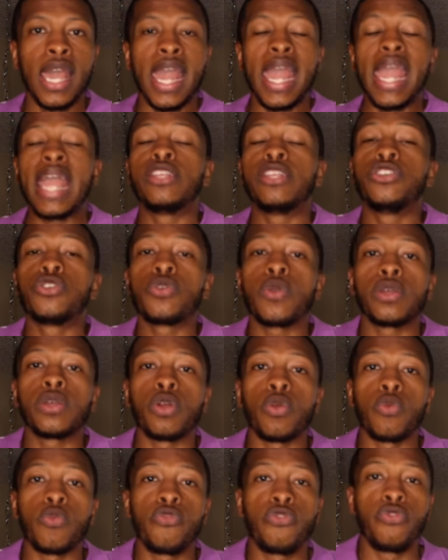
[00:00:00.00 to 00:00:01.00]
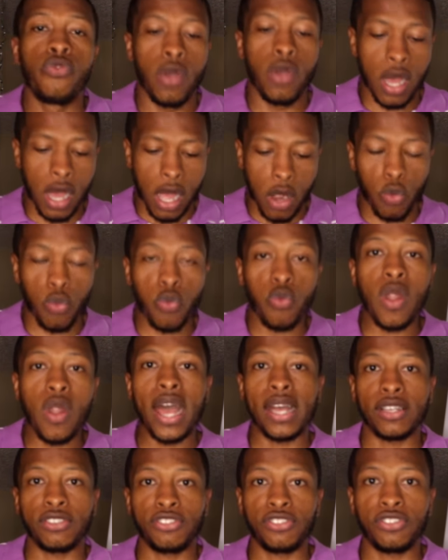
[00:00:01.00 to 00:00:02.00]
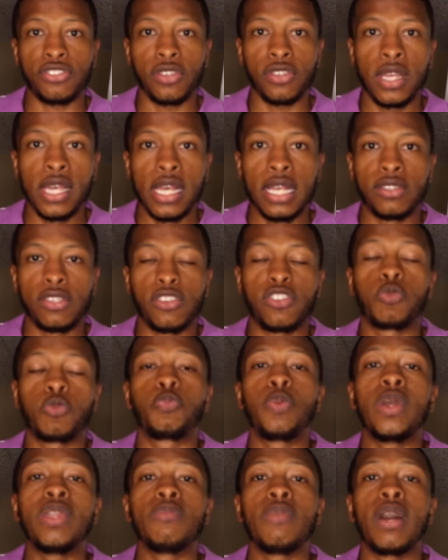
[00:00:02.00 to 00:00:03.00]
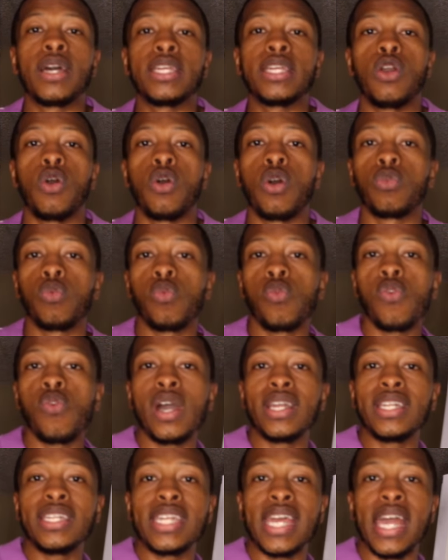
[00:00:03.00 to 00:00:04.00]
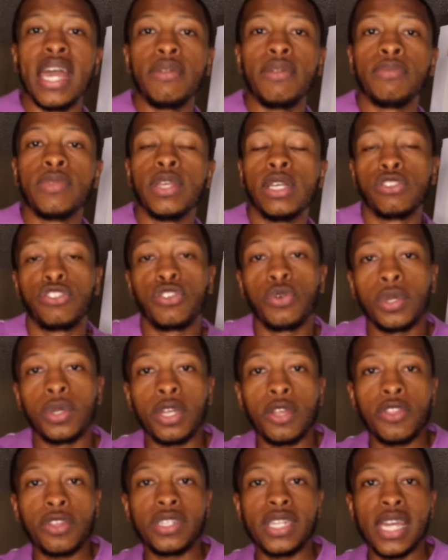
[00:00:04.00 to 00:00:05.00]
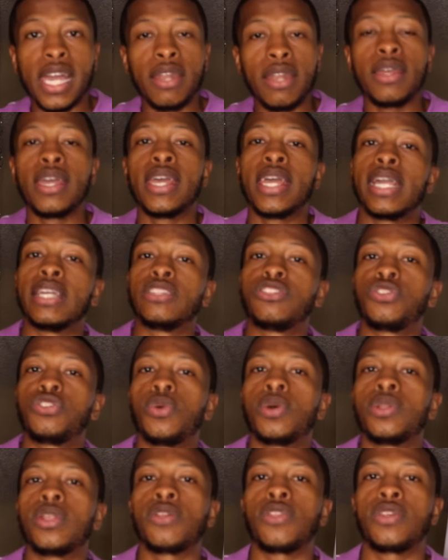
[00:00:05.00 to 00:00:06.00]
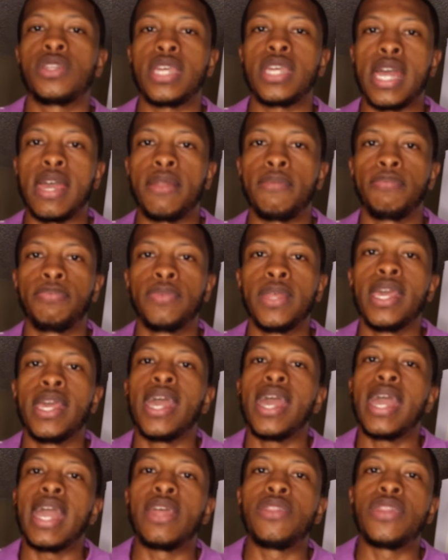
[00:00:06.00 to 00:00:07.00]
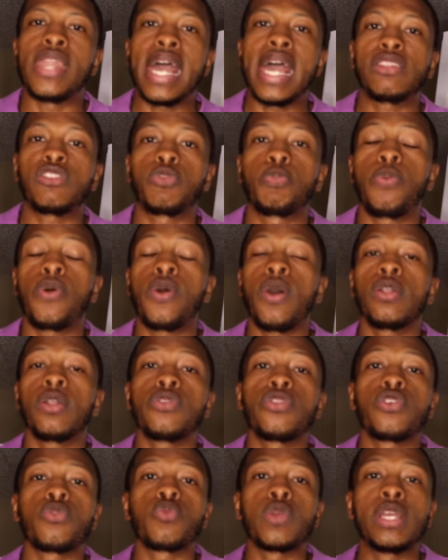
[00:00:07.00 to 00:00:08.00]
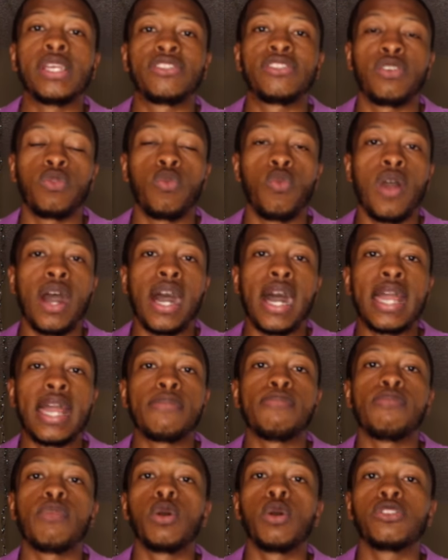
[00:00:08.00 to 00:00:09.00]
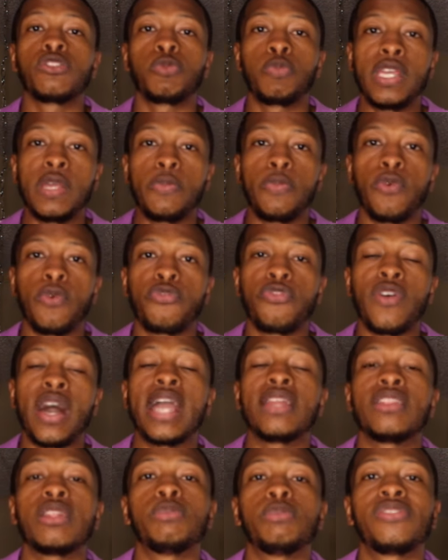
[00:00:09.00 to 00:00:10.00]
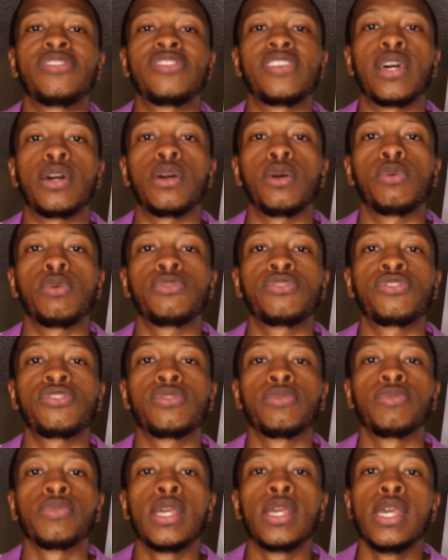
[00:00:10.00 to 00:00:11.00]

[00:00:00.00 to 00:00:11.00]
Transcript: and you're in a rush to spend money on one debt to another debt and to another debt. And that's part of the reason why most people find themselves